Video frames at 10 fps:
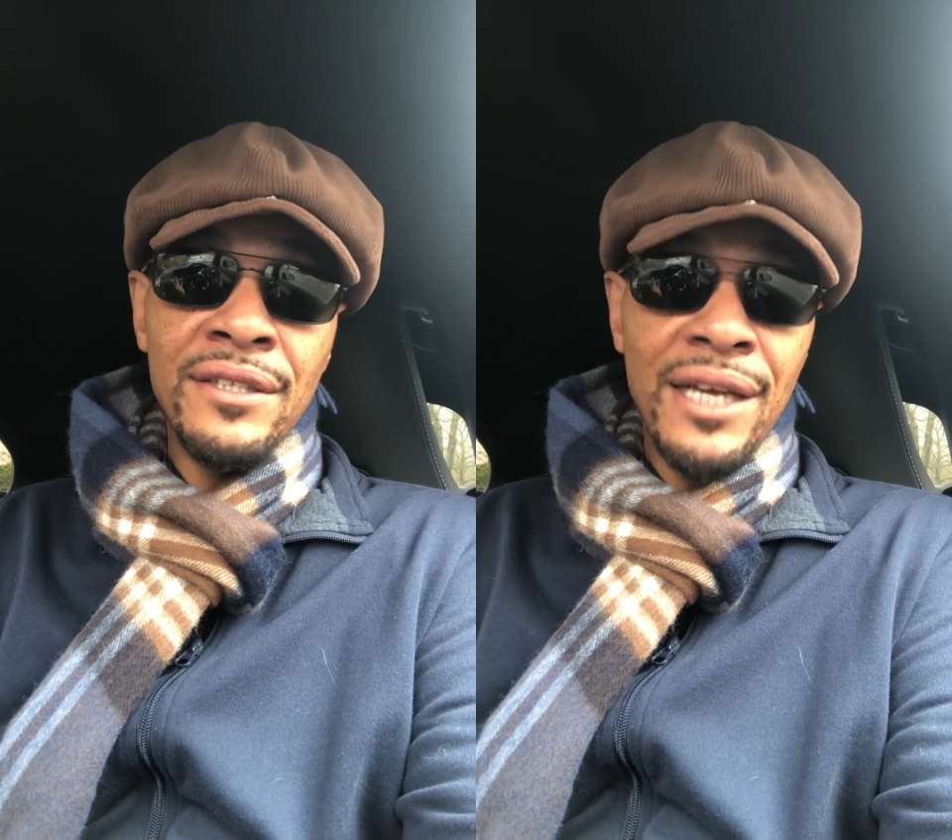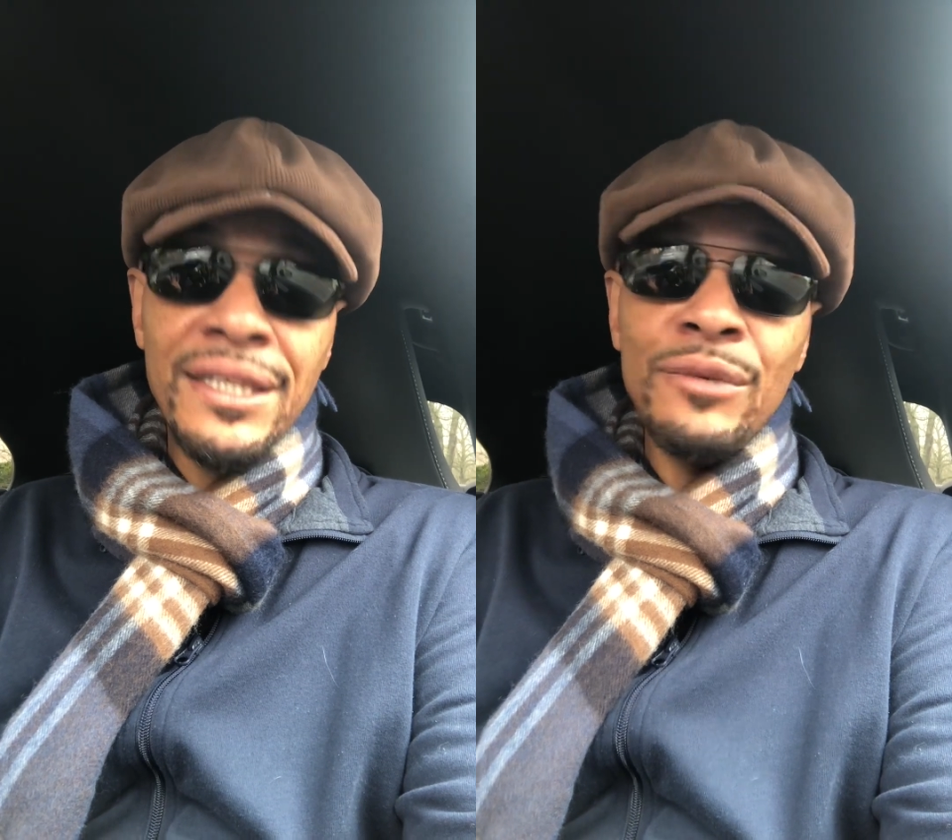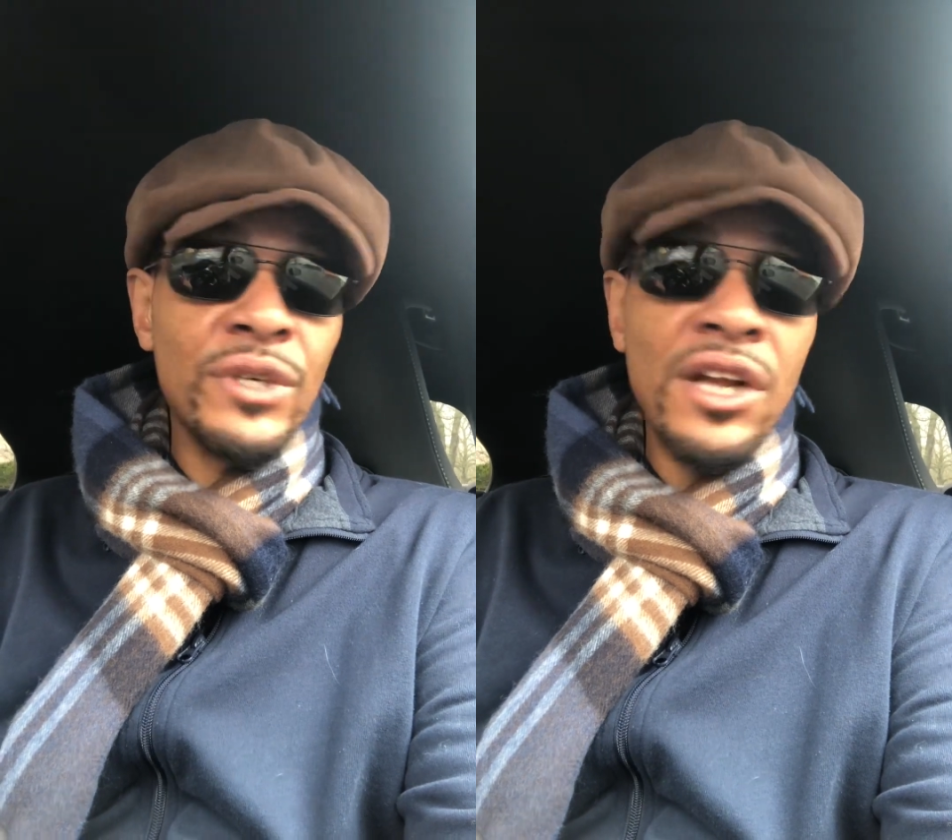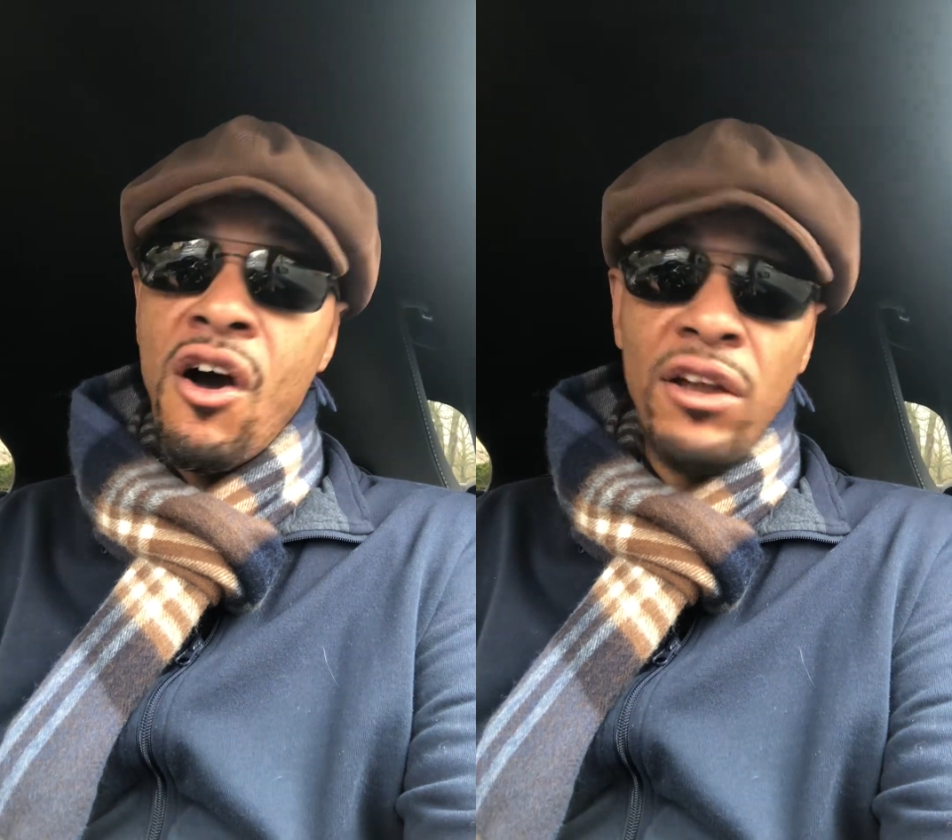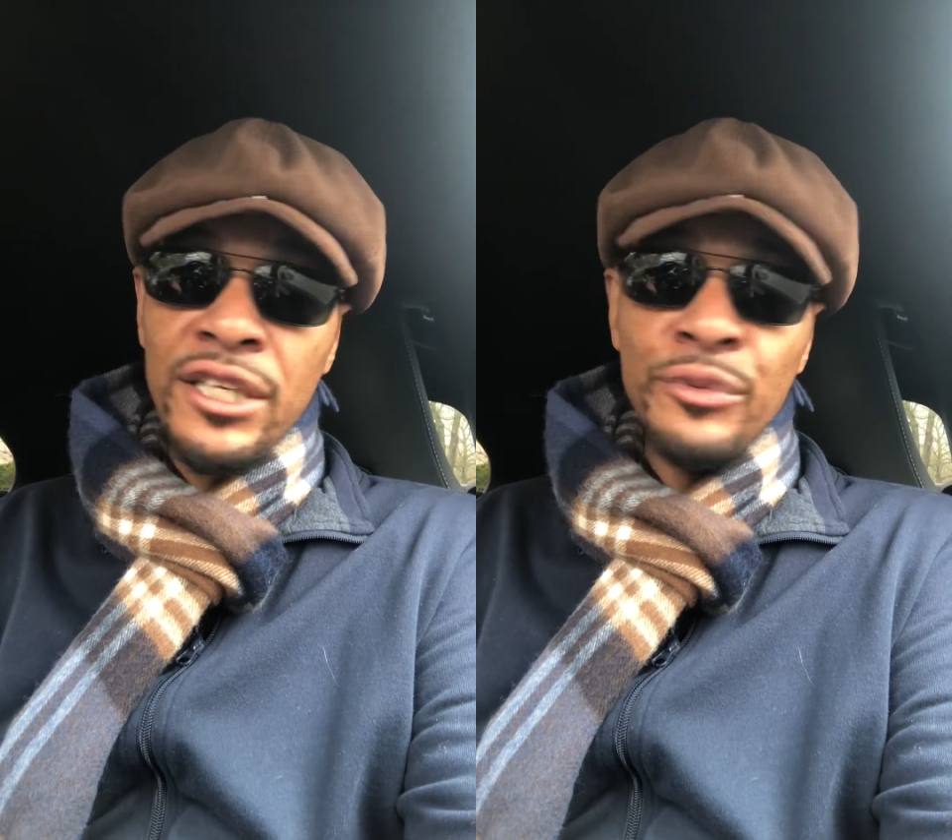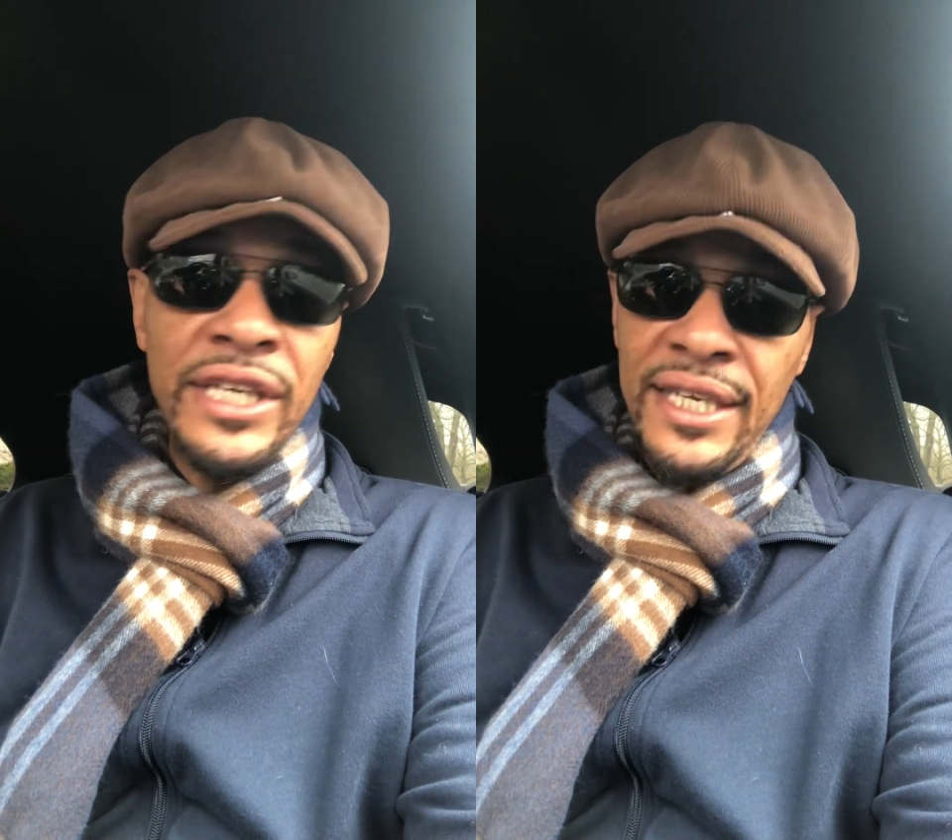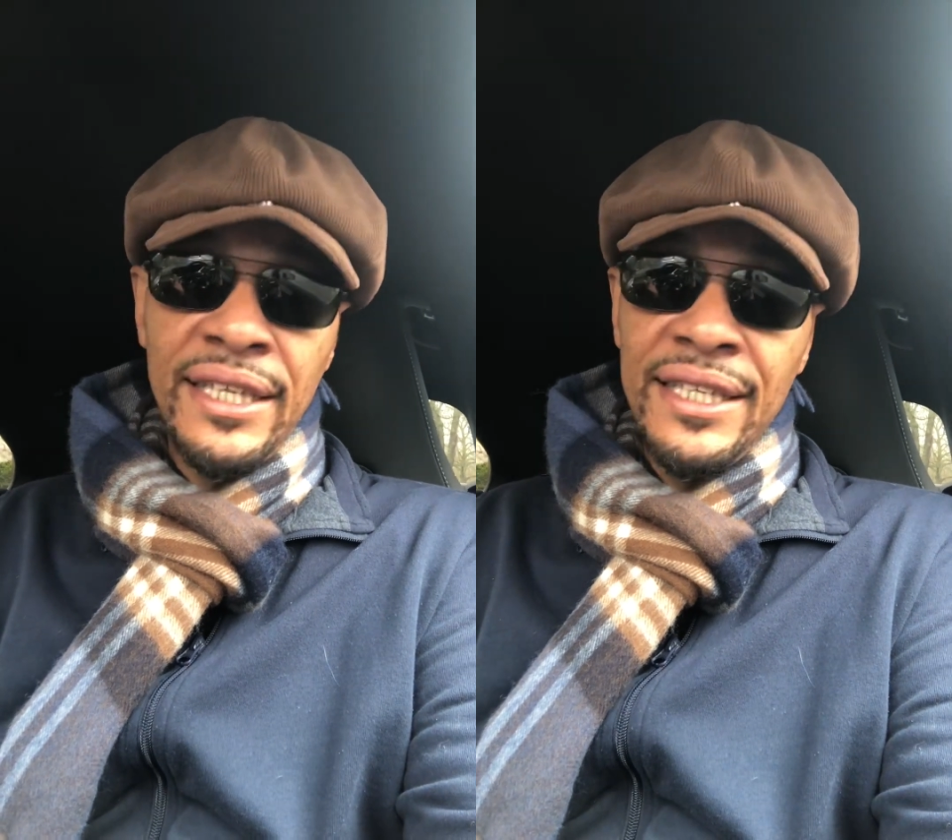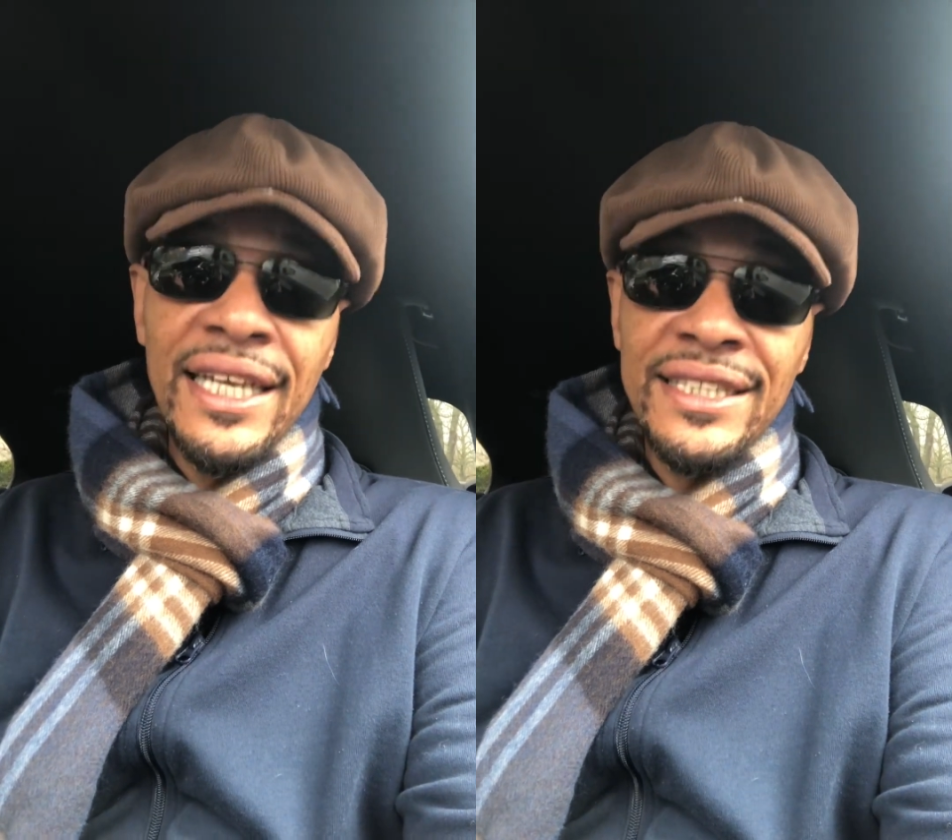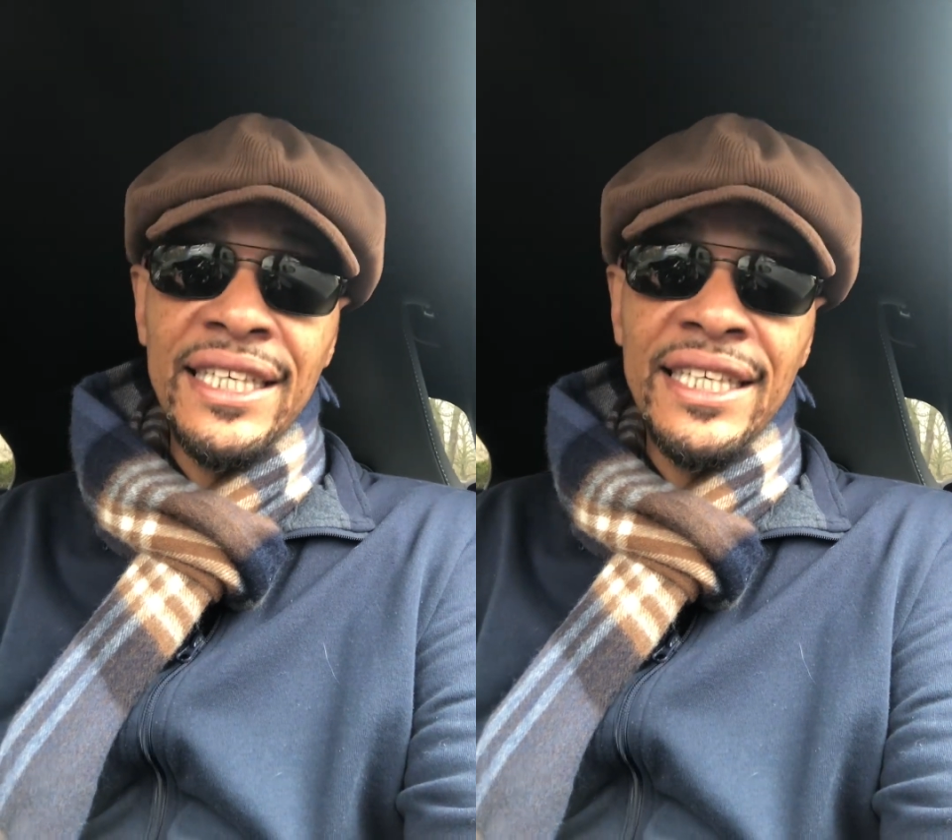I think we can all agree that's